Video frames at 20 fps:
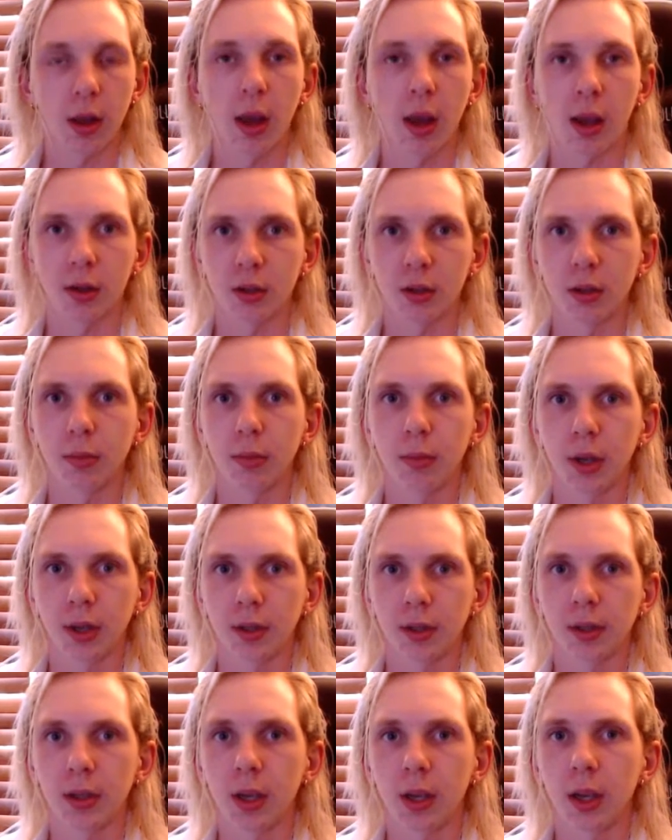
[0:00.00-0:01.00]

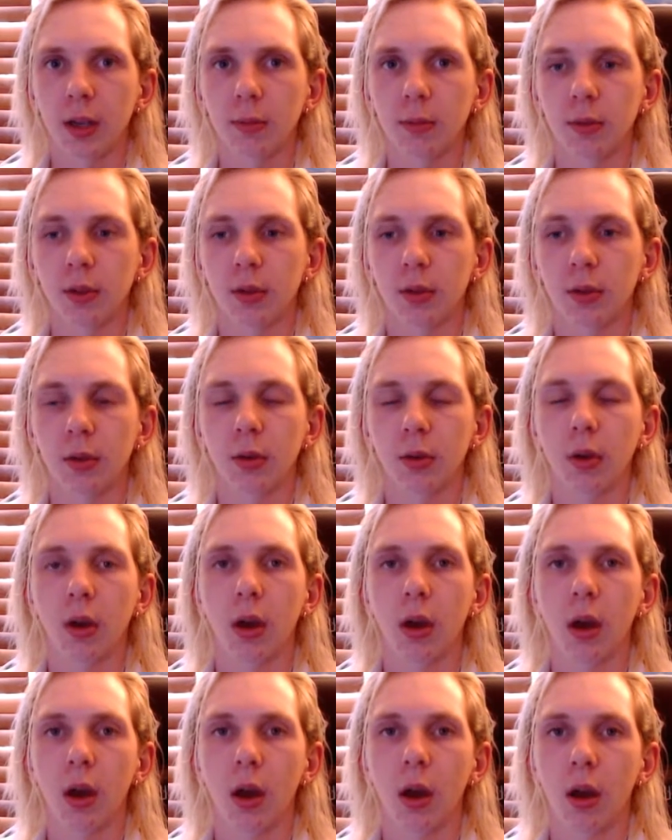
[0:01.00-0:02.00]
action-based game, so
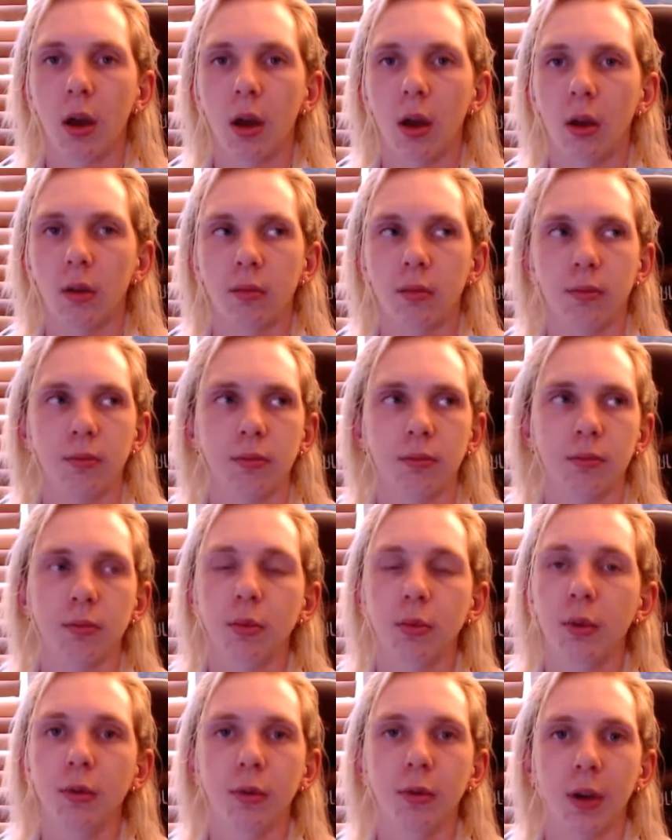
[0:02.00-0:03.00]
I
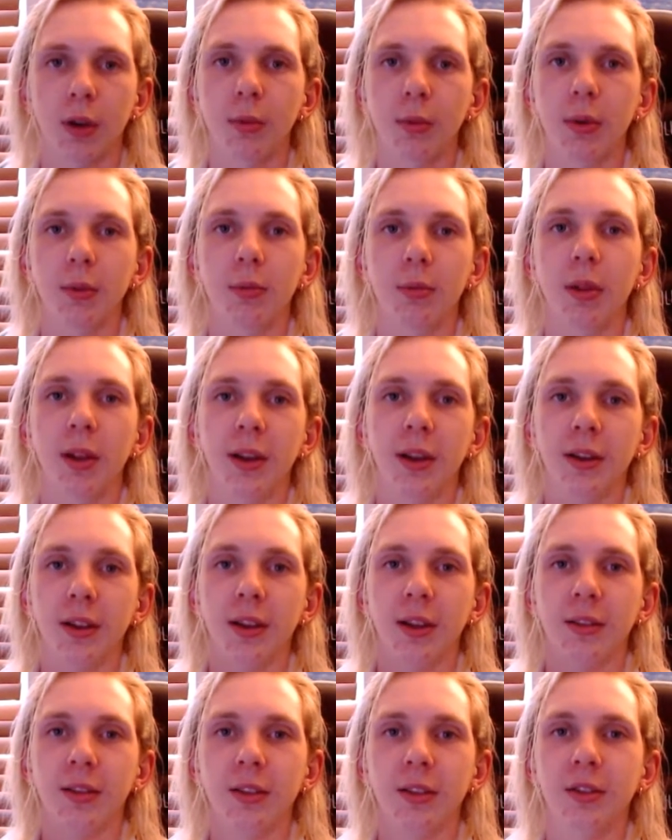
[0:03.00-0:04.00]
wouldn't recommend playing
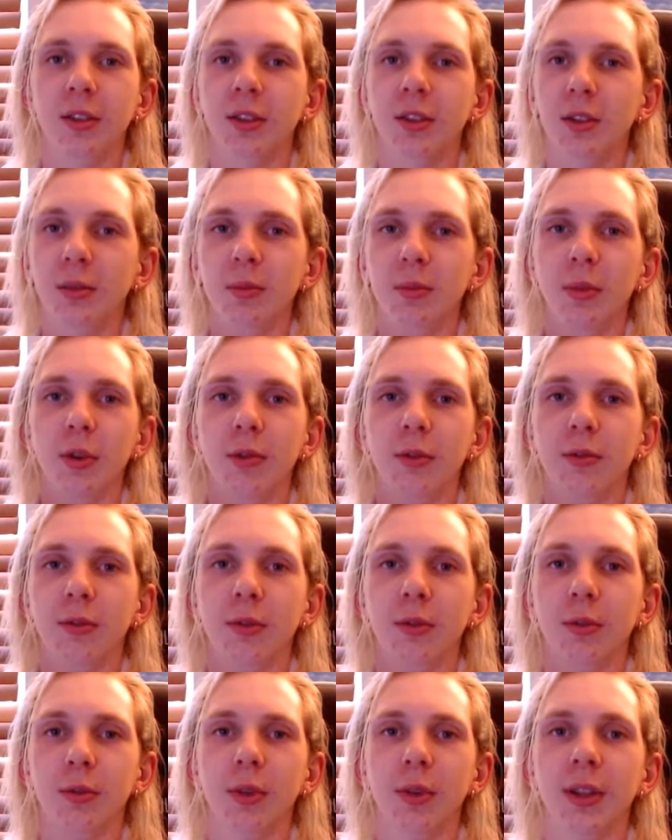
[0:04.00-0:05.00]
like this. This is more
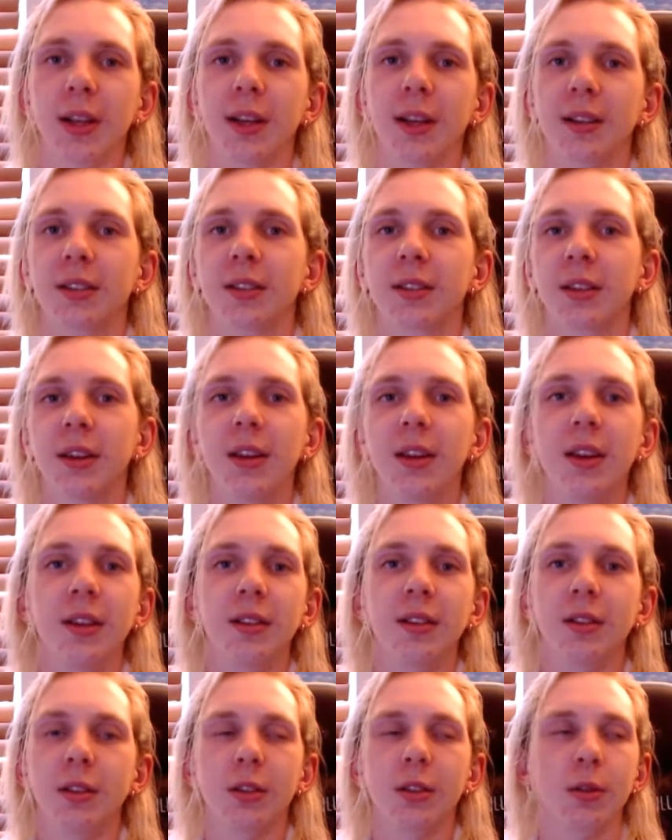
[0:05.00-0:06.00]
for relaxed
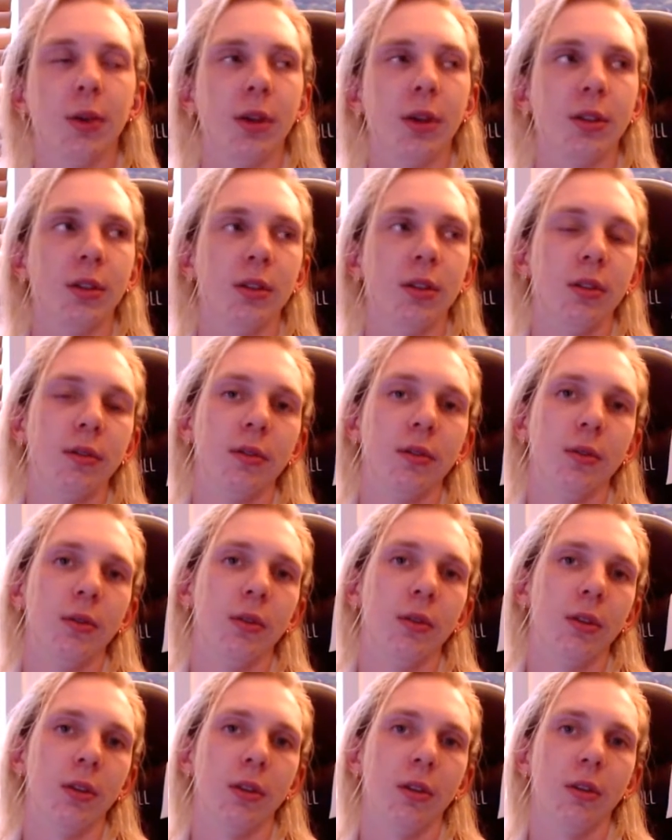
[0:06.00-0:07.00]
situations
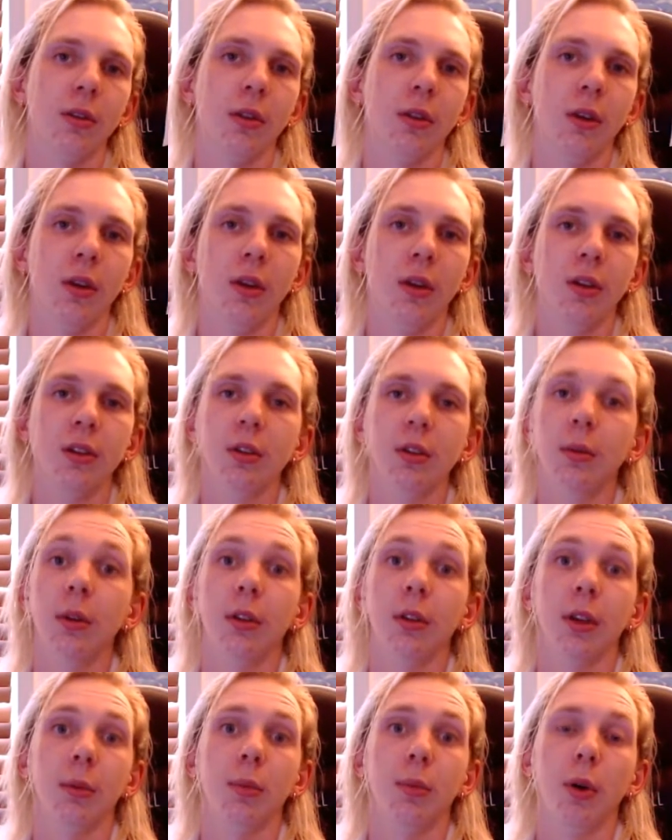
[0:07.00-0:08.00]
for,
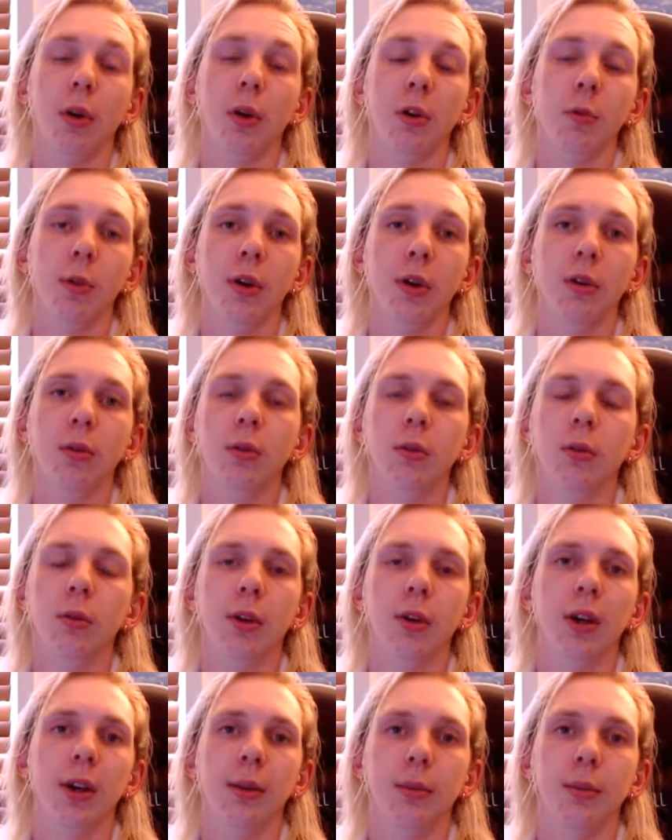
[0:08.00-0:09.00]
something like Pokemon or
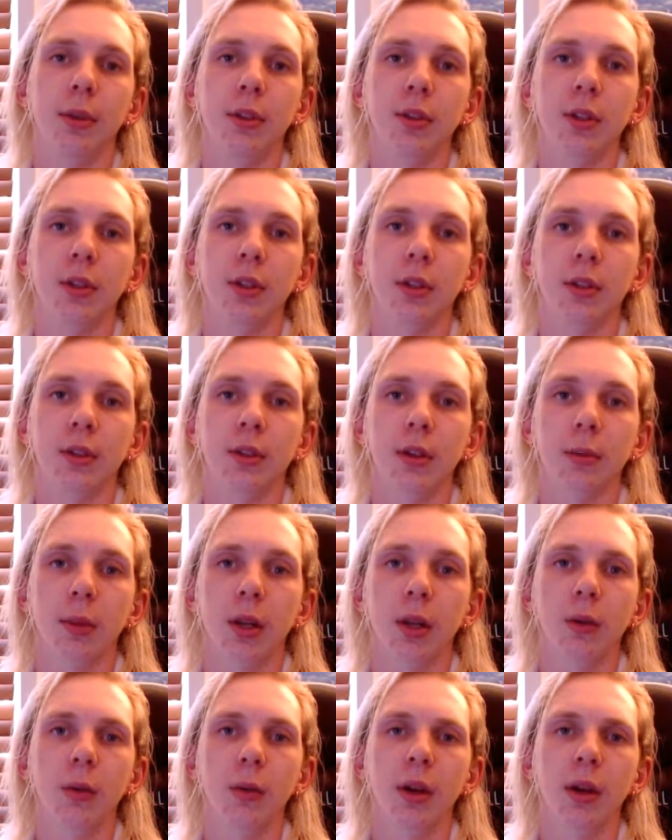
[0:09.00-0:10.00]
an RPG or
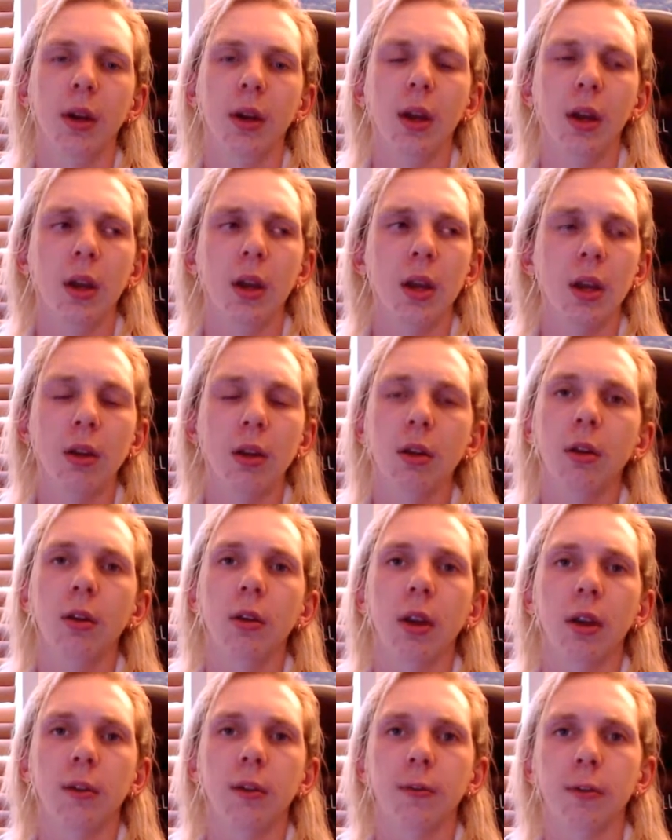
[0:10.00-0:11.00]
something where you don't
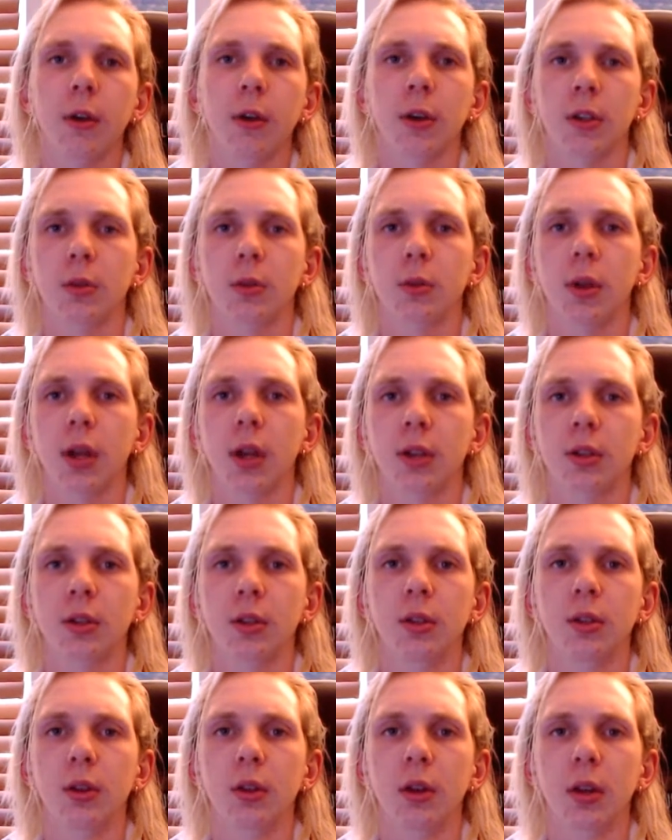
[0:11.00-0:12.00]
need fast
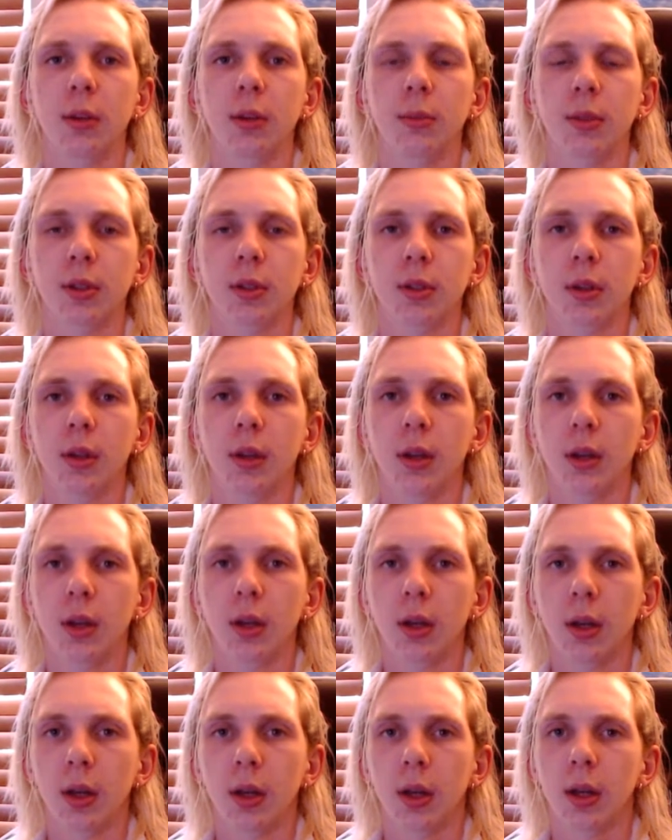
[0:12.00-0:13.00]
reaction times
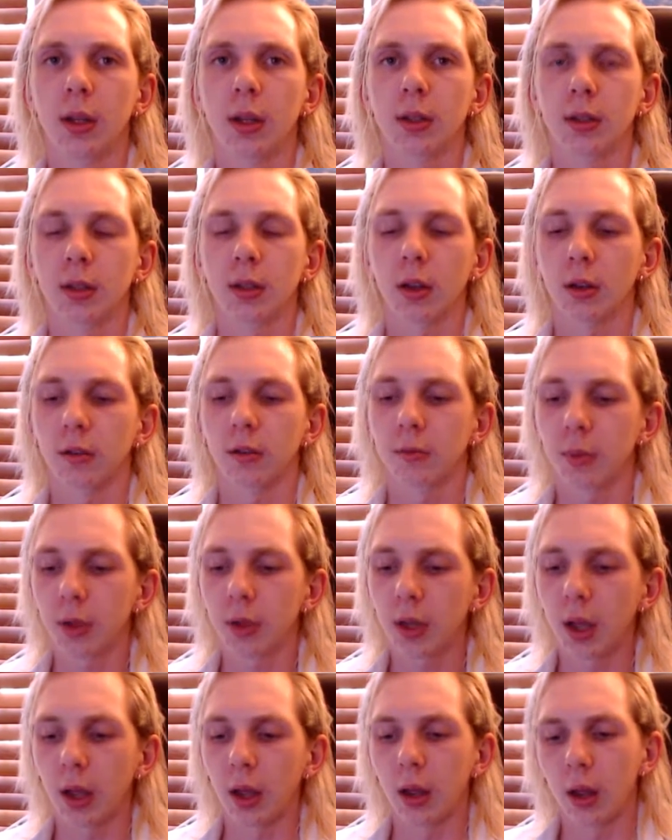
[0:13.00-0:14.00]
and stuff.
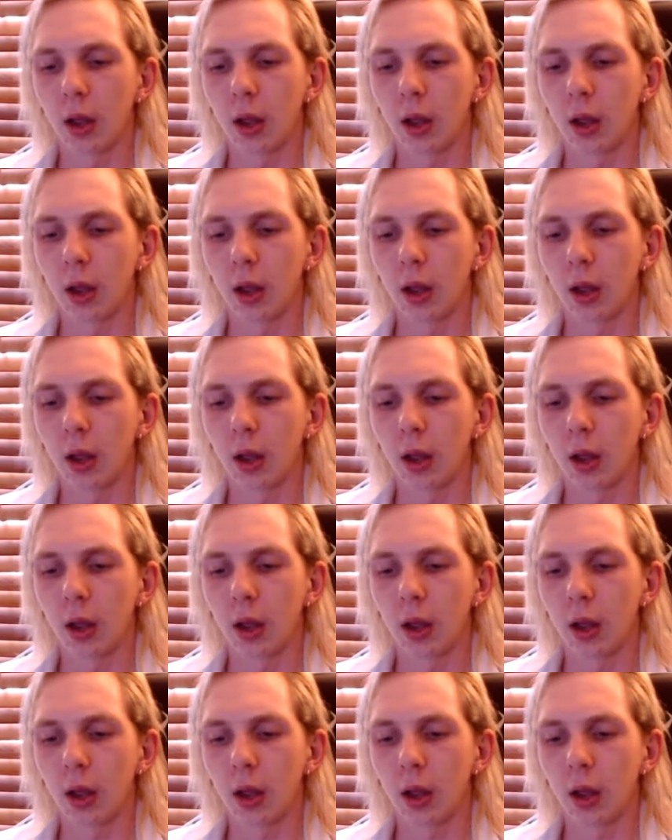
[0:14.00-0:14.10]
But yeah,